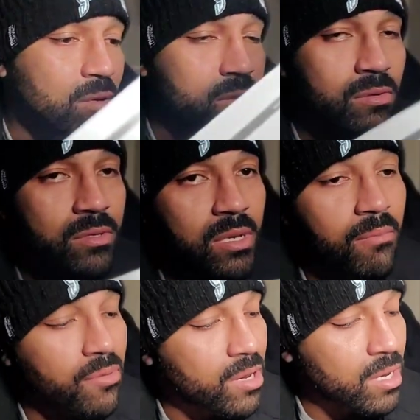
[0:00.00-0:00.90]
So as soon as
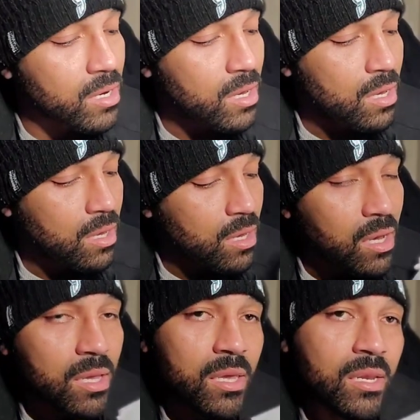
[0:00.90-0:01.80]
I print it,
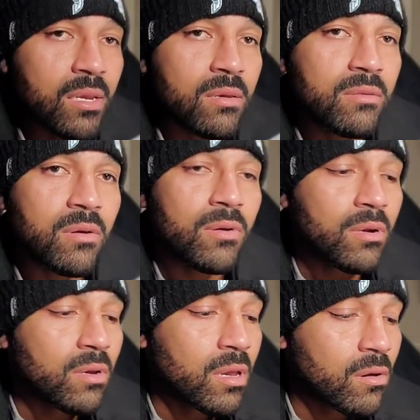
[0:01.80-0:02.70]
I get it, throw it
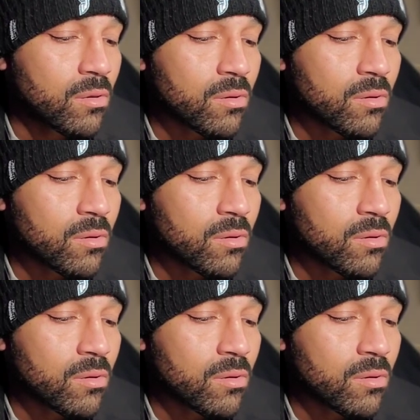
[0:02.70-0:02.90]
on here.